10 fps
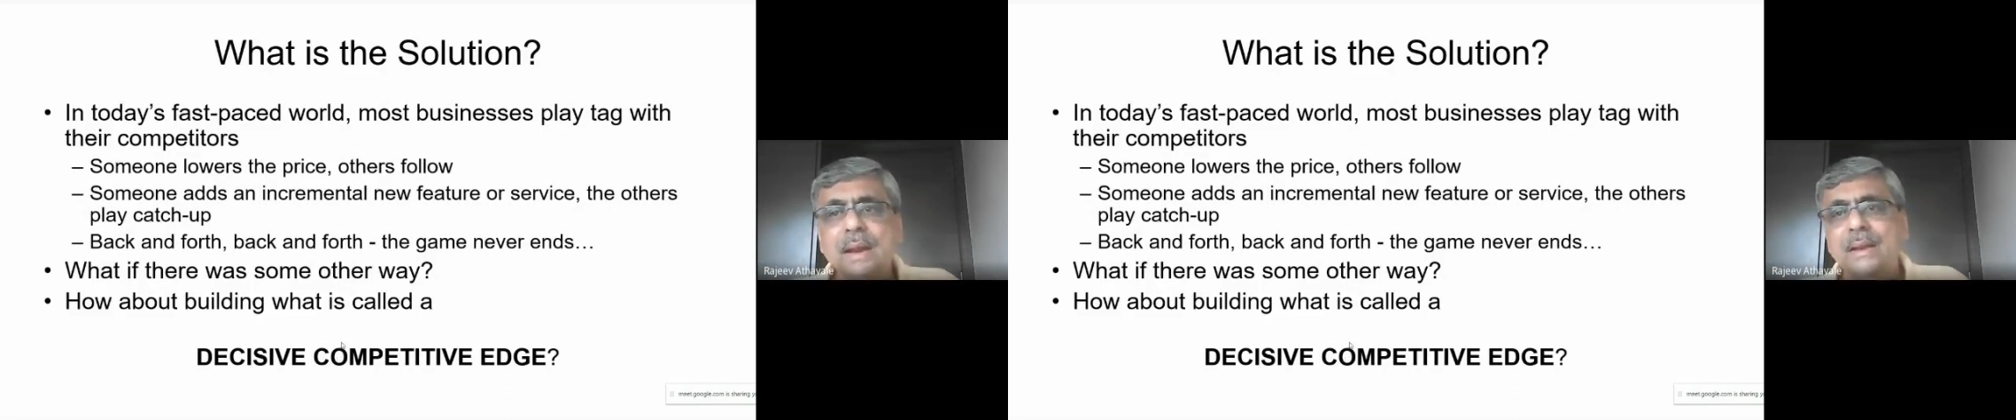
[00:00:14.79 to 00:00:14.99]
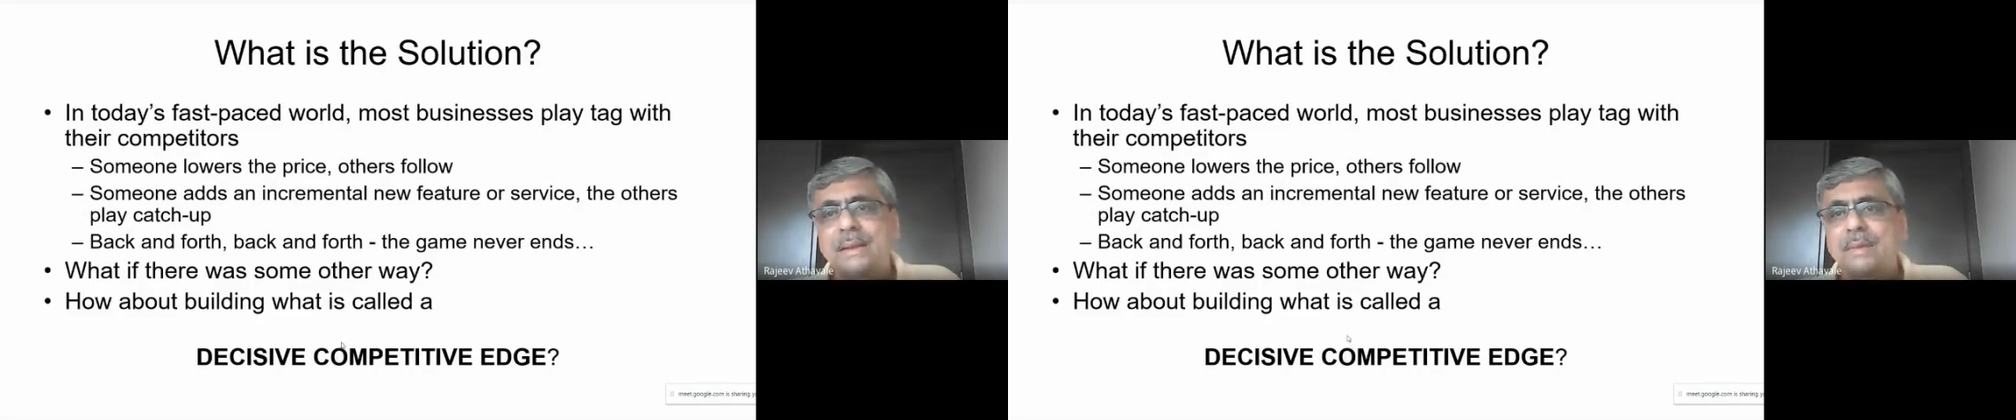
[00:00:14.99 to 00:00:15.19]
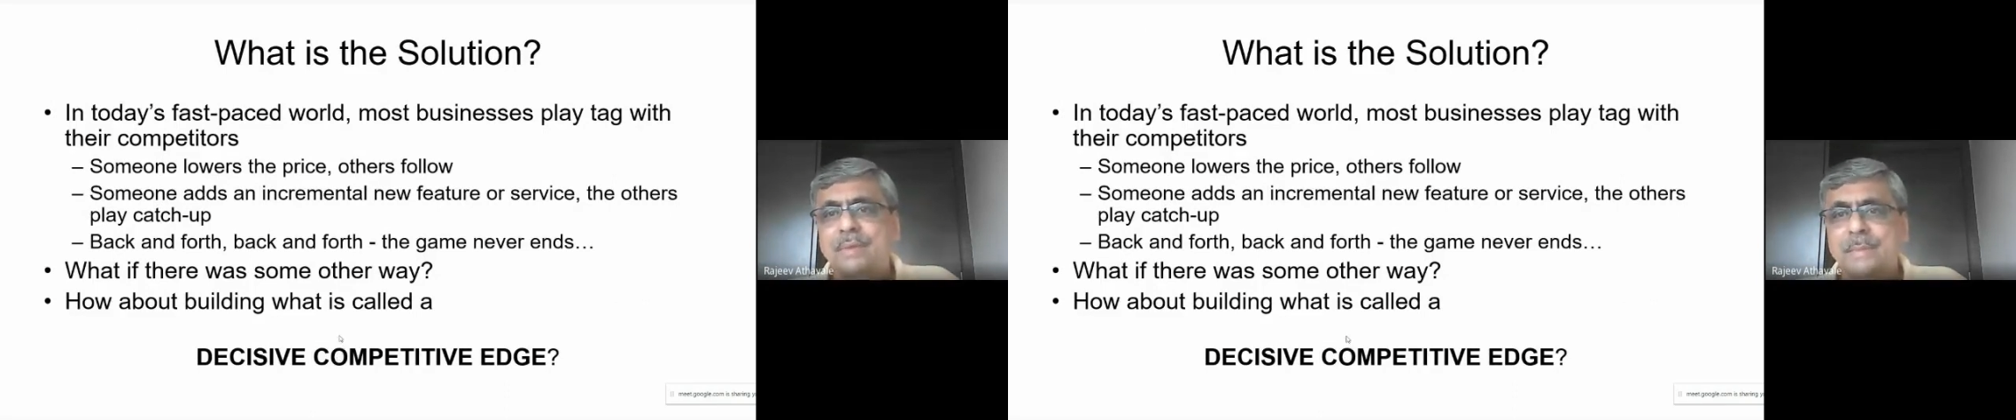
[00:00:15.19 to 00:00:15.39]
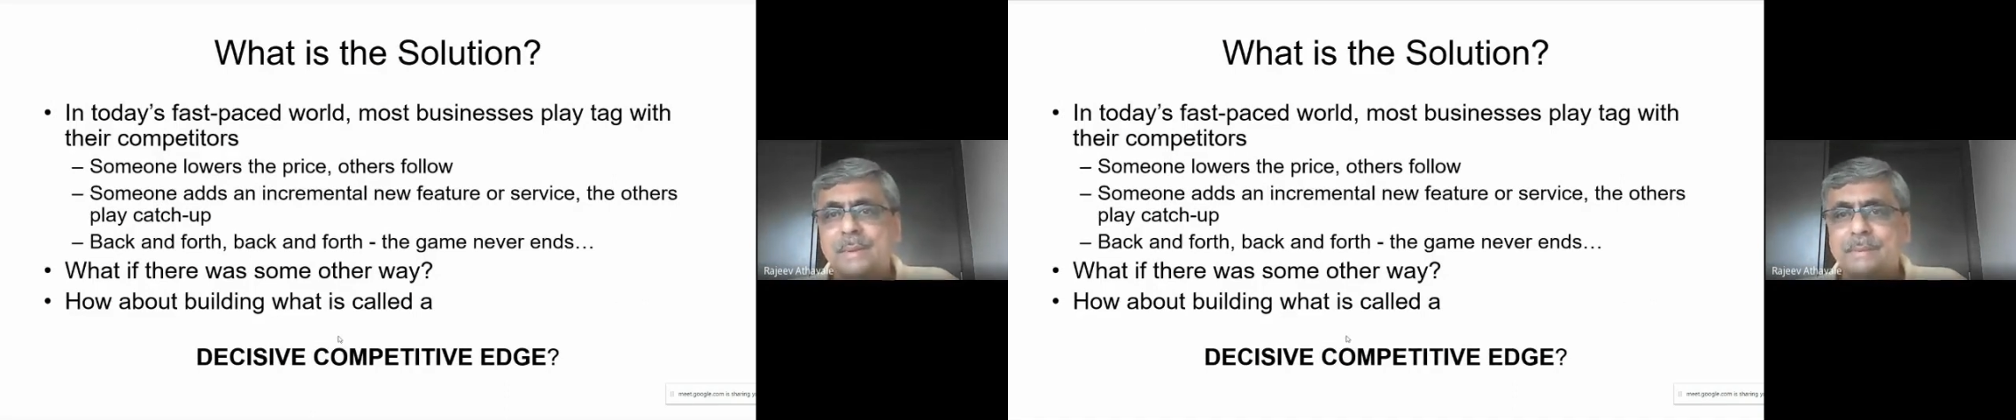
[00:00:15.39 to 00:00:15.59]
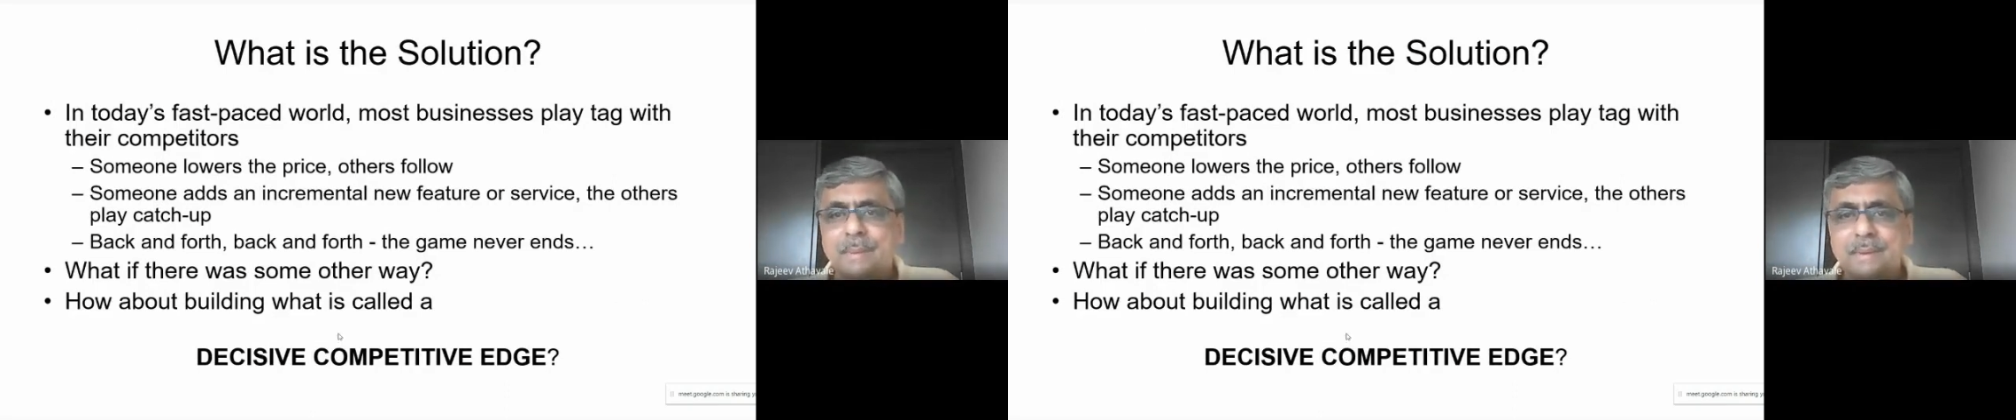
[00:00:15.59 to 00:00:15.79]
and
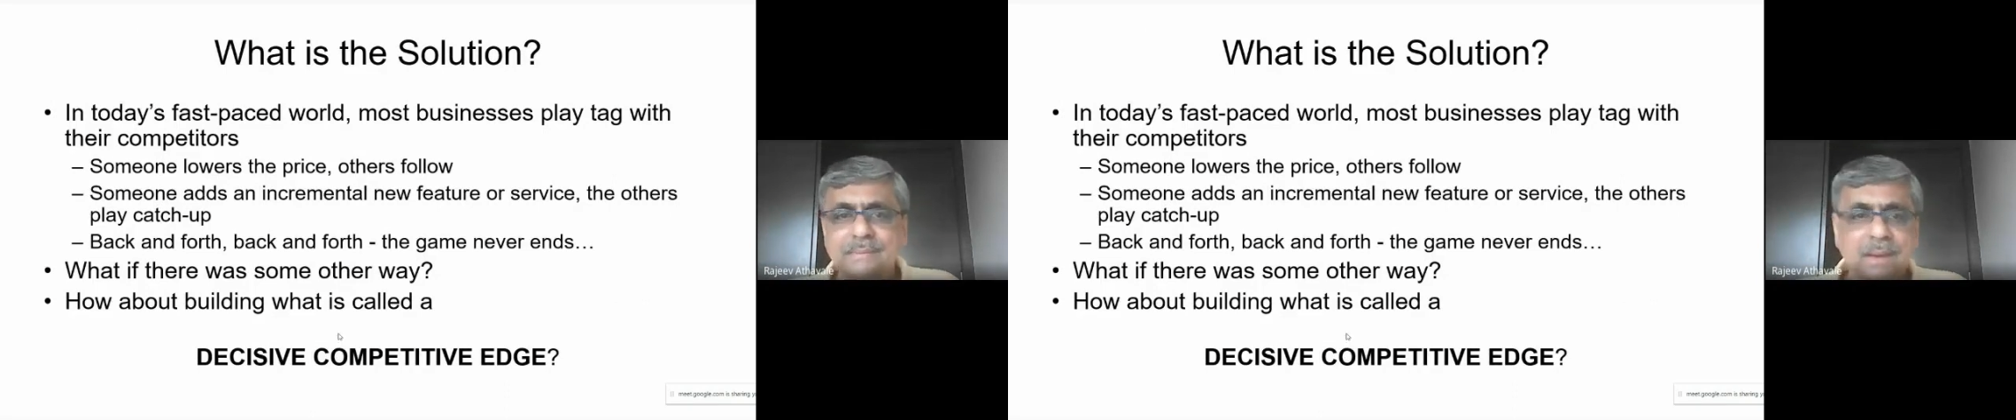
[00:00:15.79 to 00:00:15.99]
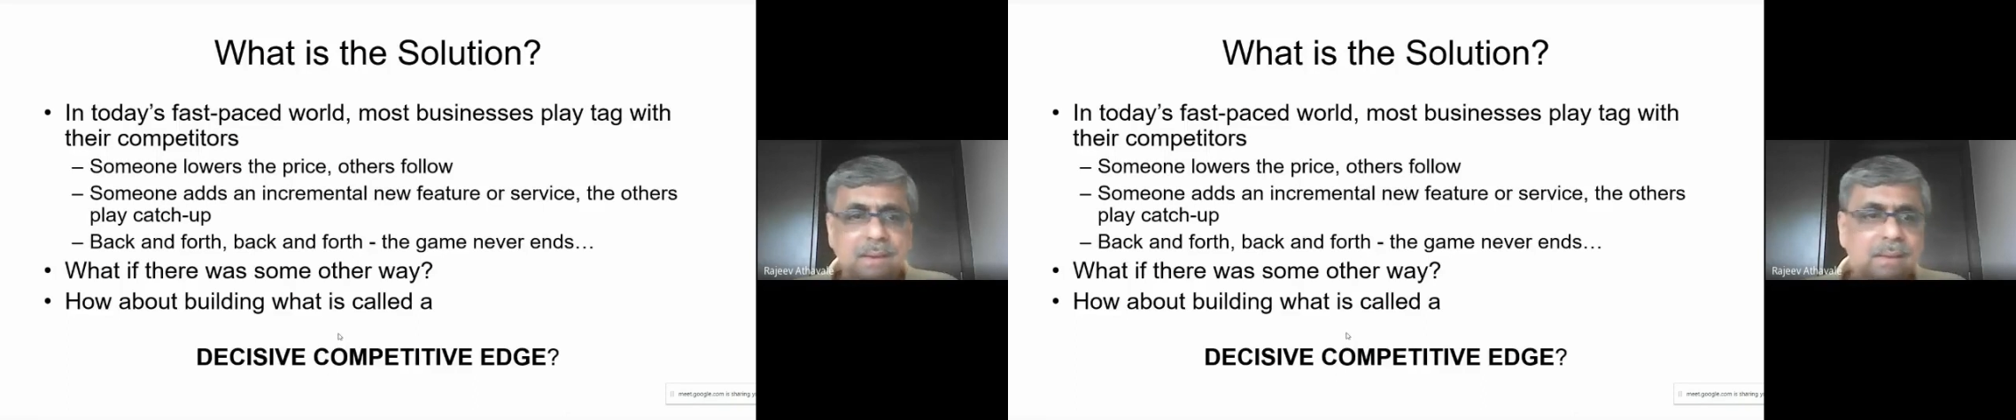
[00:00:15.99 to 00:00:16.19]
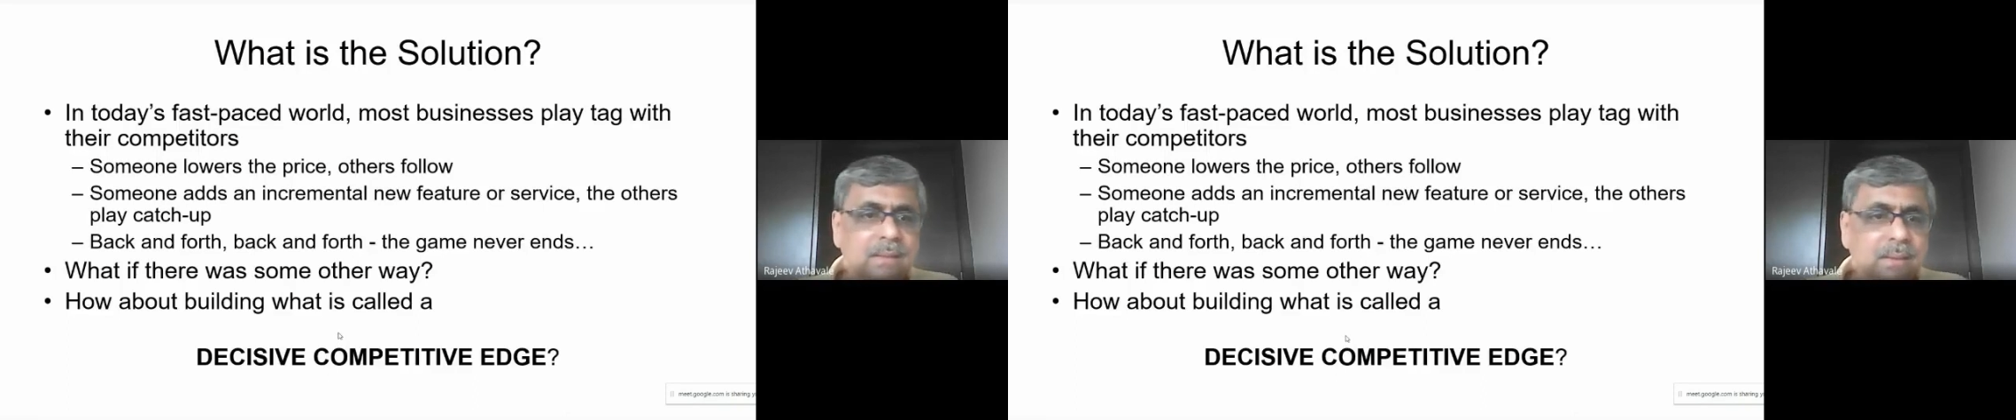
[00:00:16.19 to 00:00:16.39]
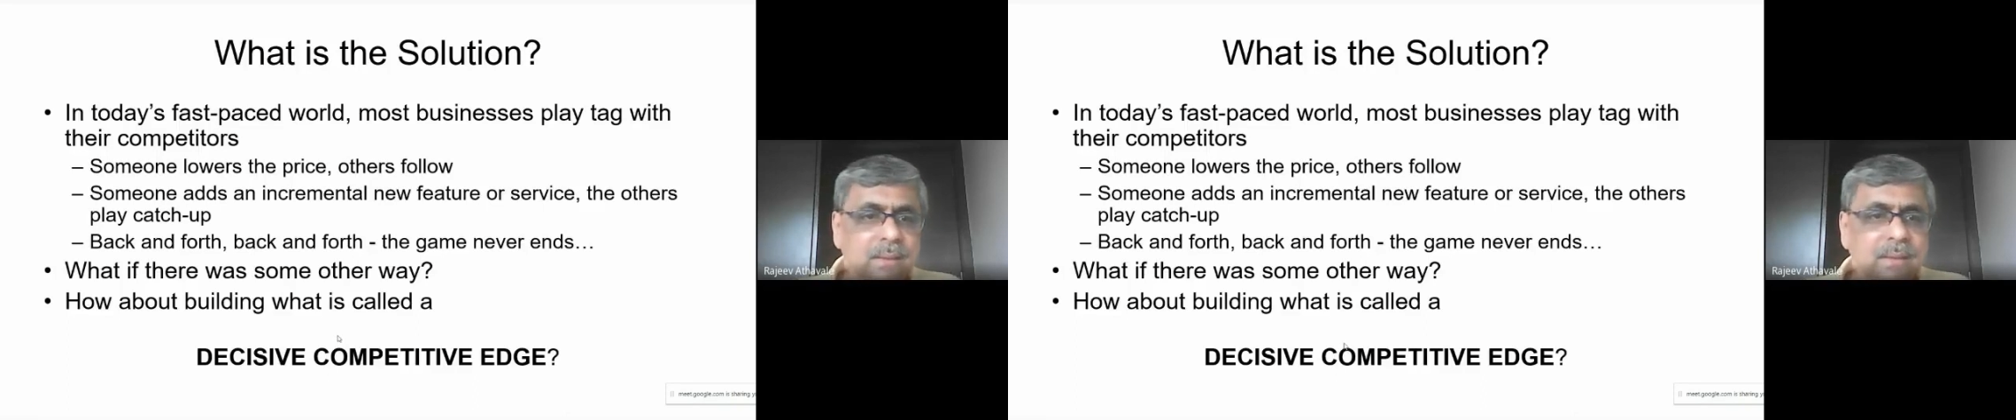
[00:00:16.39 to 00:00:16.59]
everybody brings that in.